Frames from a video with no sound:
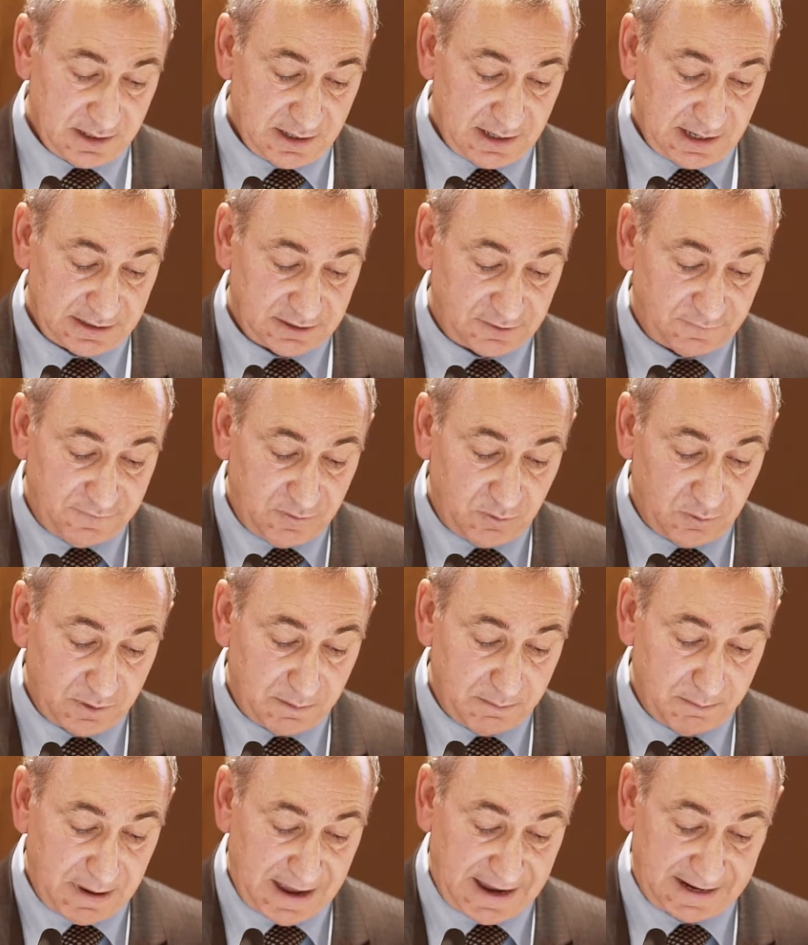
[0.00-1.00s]
has
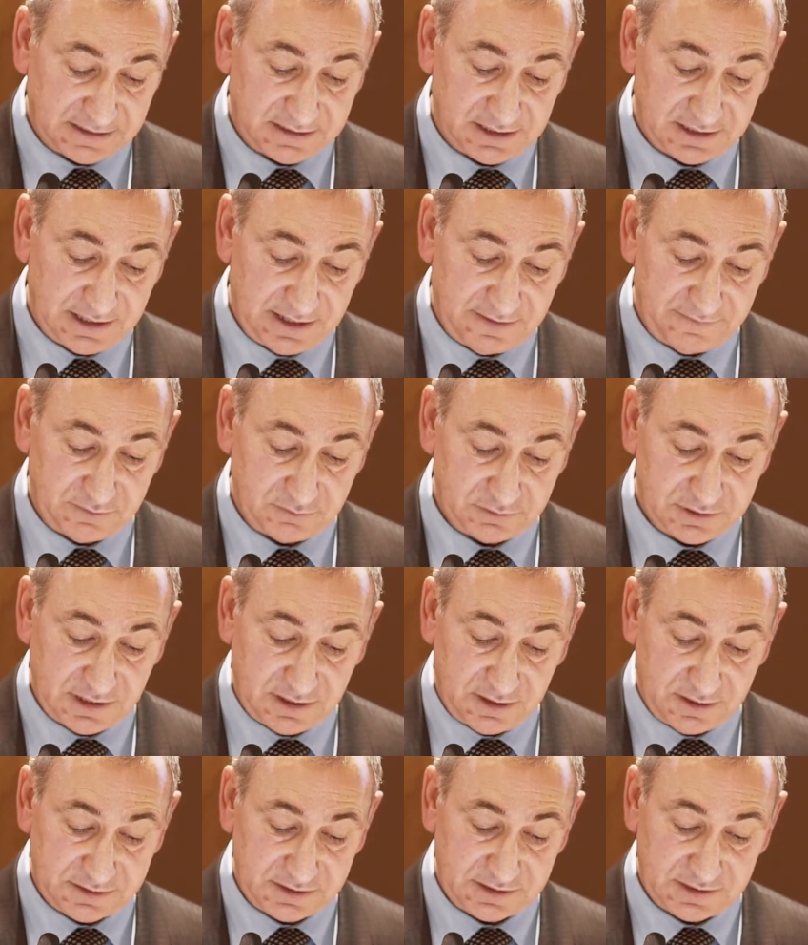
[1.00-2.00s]
fallen back to levels
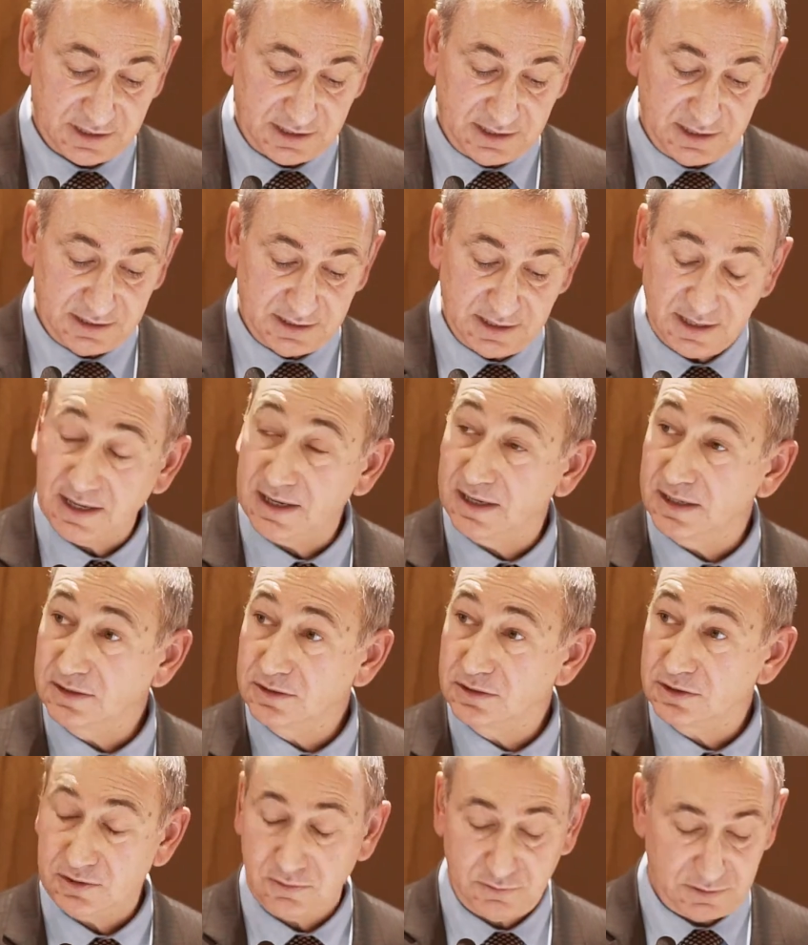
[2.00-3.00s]
last seen
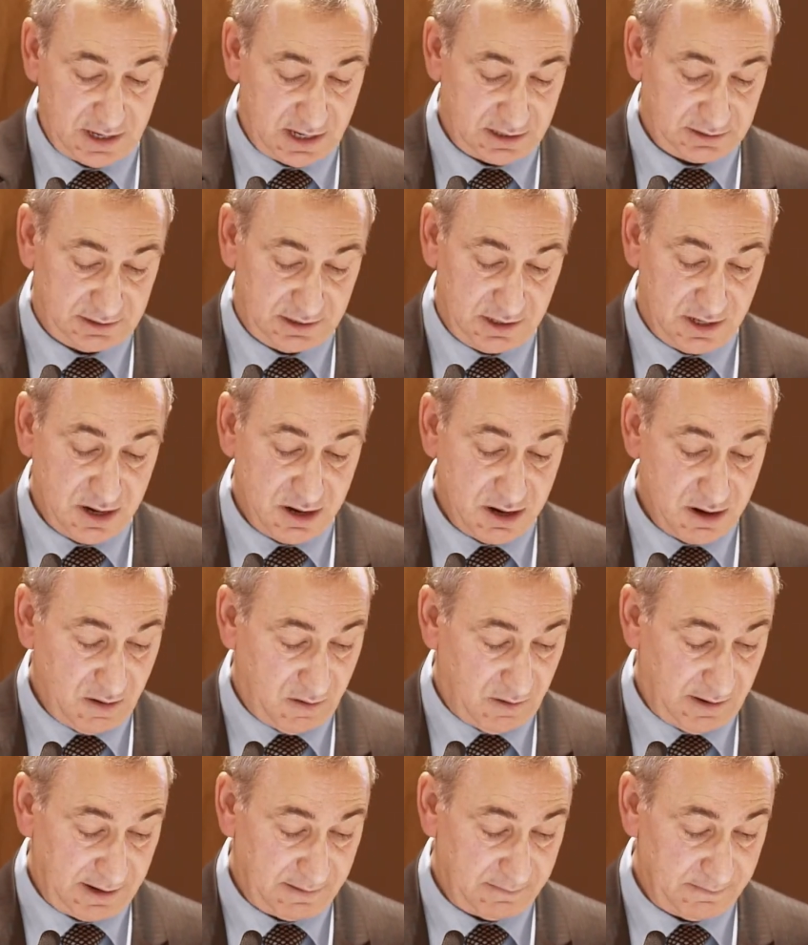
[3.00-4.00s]
in
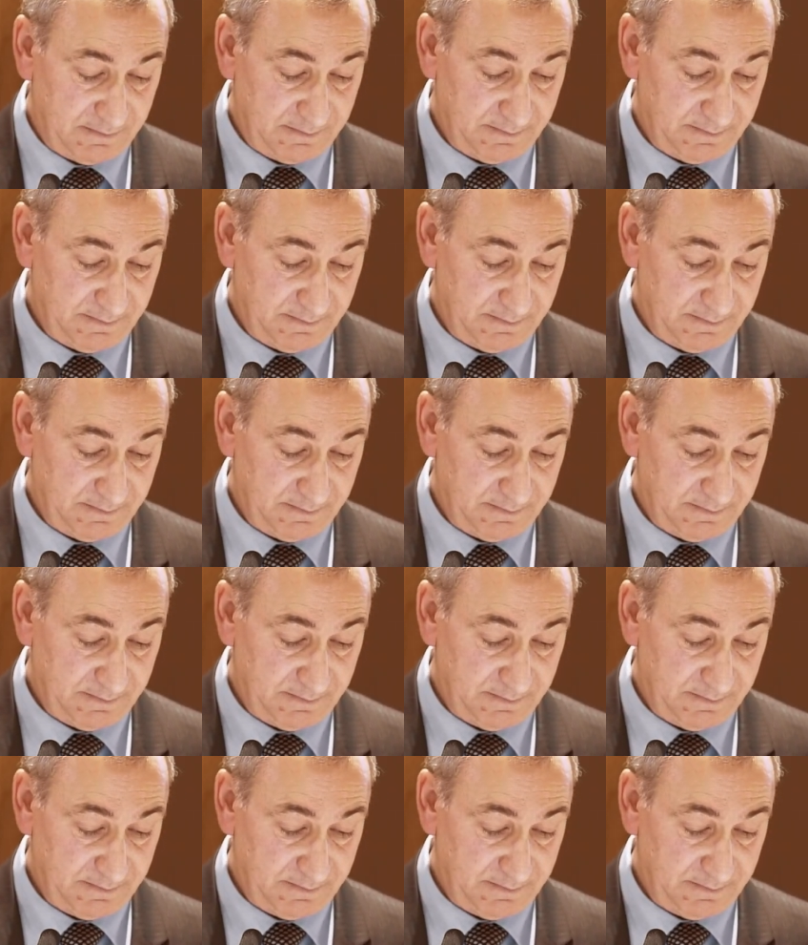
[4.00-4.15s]
2009.